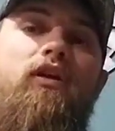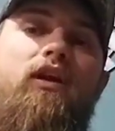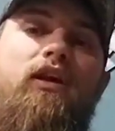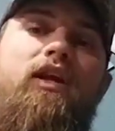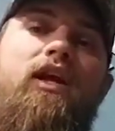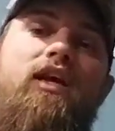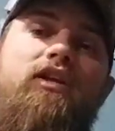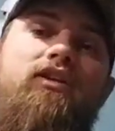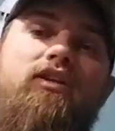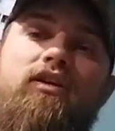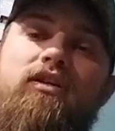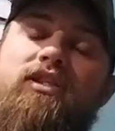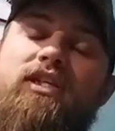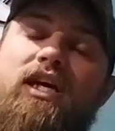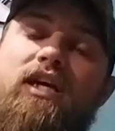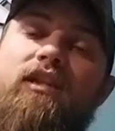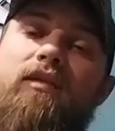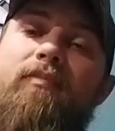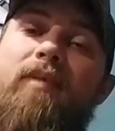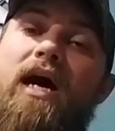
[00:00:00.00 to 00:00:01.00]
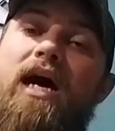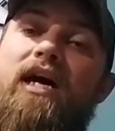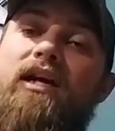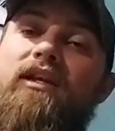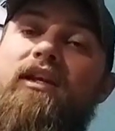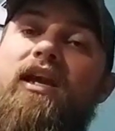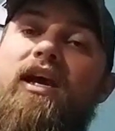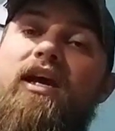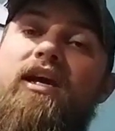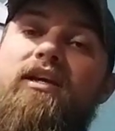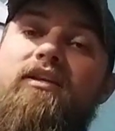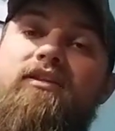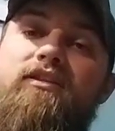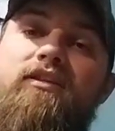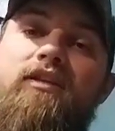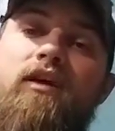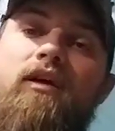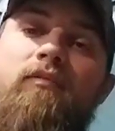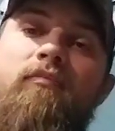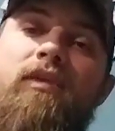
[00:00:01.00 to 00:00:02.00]
You can catch us on the
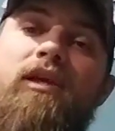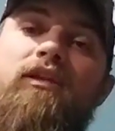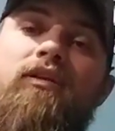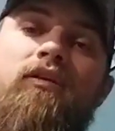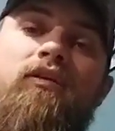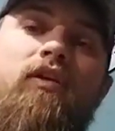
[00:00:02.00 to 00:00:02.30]
podcast,